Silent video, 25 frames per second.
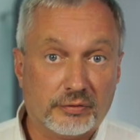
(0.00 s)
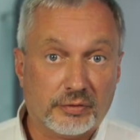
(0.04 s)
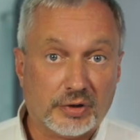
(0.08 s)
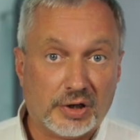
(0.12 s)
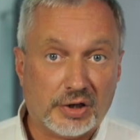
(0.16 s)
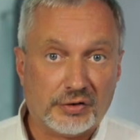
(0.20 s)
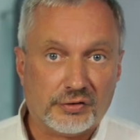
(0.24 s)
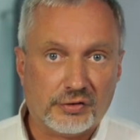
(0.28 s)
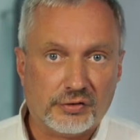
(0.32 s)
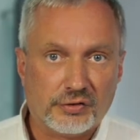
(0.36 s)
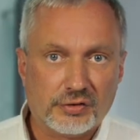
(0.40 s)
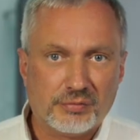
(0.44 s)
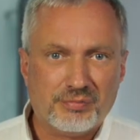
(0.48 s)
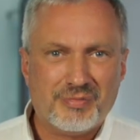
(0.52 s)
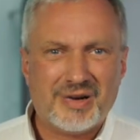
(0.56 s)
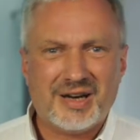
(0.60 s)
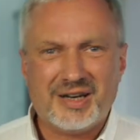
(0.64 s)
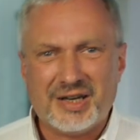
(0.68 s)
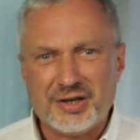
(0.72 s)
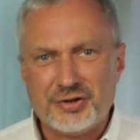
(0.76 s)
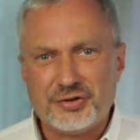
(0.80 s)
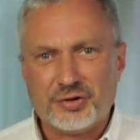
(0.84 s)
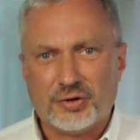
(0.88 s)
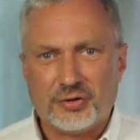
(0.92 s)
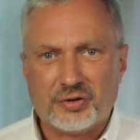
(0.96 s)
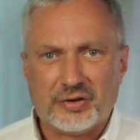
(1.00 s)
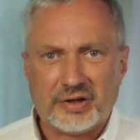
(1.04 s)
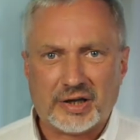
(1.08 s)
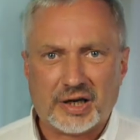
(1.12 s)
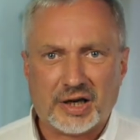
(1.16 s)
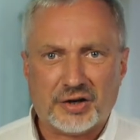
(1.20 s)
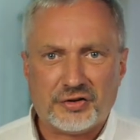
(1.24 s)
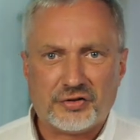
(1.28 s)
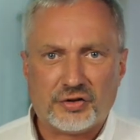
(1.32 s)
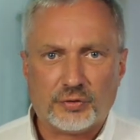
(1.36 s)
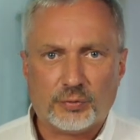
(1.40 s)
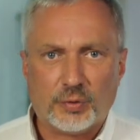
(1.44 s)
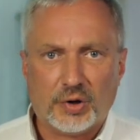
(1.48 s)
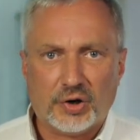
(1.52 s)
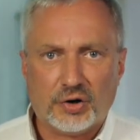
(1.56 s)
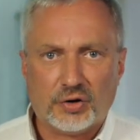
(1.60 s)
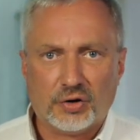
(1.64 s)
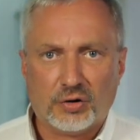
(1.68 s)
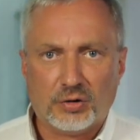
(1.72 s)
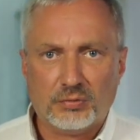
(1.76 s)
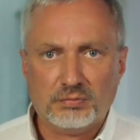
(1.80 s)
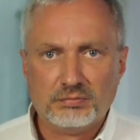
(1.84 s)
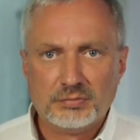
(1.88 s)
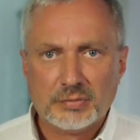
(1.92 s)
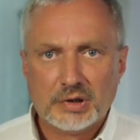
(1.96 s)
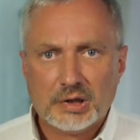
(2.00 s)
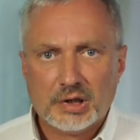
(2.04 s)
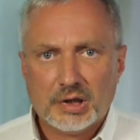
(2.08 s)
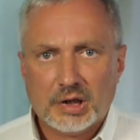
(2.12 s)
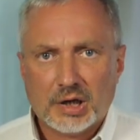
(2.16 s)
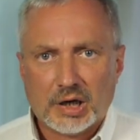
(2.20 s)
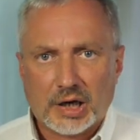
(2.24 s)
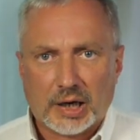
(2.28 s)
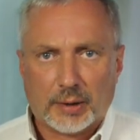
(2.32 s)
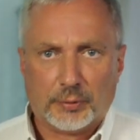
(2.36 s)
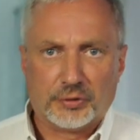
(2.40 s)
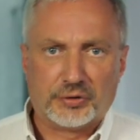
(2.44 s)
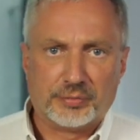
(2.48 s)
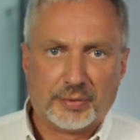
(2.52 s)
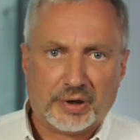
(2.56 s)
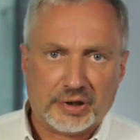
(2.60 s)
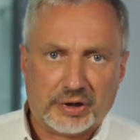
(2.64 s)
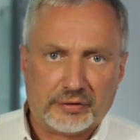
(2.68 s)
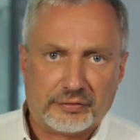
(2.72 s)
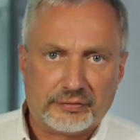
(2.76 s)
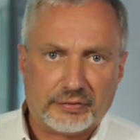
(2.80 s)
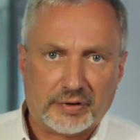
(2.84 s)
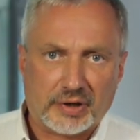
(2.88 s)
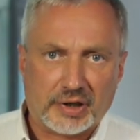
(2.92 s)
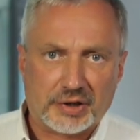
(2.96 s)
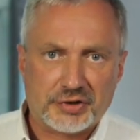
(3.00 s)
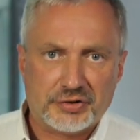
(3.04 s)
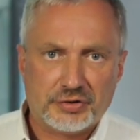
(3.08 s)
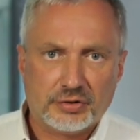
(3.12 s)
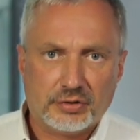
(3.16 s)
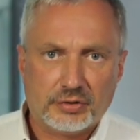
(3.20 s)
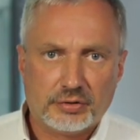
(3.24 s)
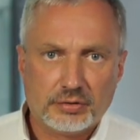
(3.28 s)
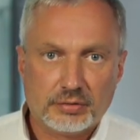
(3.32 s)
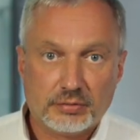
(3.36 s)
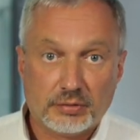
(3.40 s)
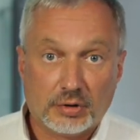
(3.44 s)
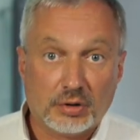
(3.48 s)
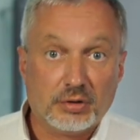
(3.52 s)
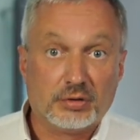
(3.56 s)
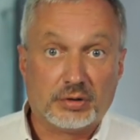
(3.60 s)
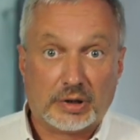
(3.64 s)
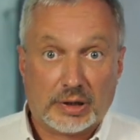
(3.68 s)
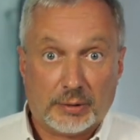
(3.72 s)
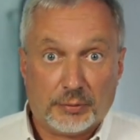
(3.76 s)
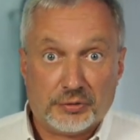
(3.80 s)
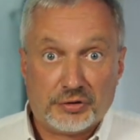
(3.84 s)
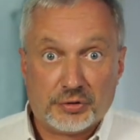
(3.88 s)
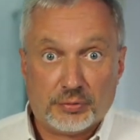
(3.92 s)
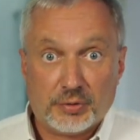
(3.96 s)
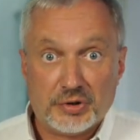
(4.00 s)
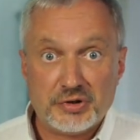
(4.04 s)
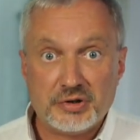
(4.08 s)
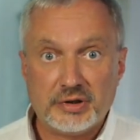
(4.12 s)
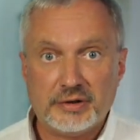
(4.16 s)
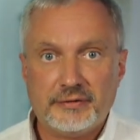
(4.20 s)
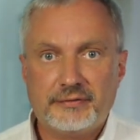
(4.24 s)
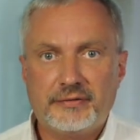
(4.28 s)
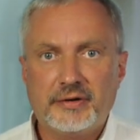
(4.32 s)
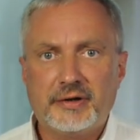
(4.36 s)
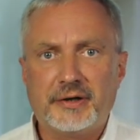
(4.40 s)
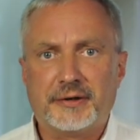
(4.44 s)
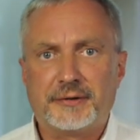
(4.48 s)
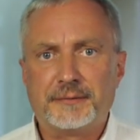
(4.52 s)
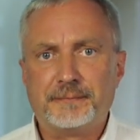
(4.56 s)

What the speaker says: reasons, mainly due to the age of the window, how it was manufactured, or how it was originally fitted.